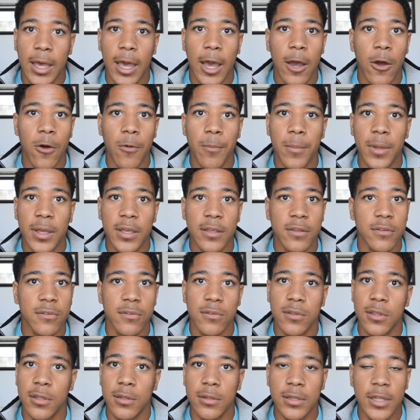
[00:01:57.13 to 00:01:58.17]
how it
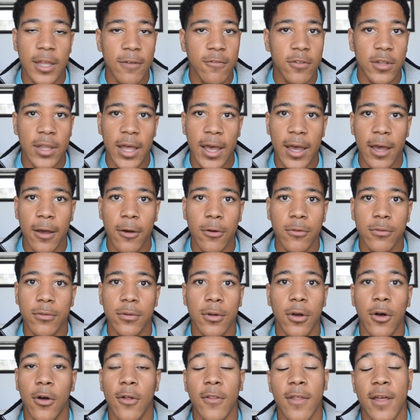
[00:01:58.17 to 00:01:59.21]
makes it level out,
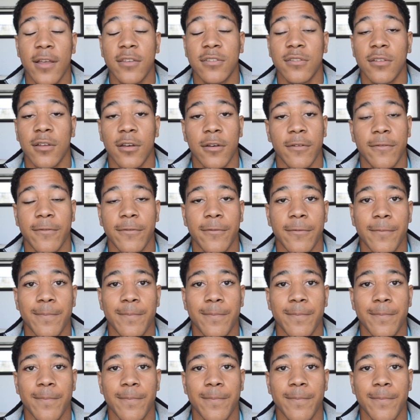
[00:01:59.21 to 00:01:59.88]
all that stuff.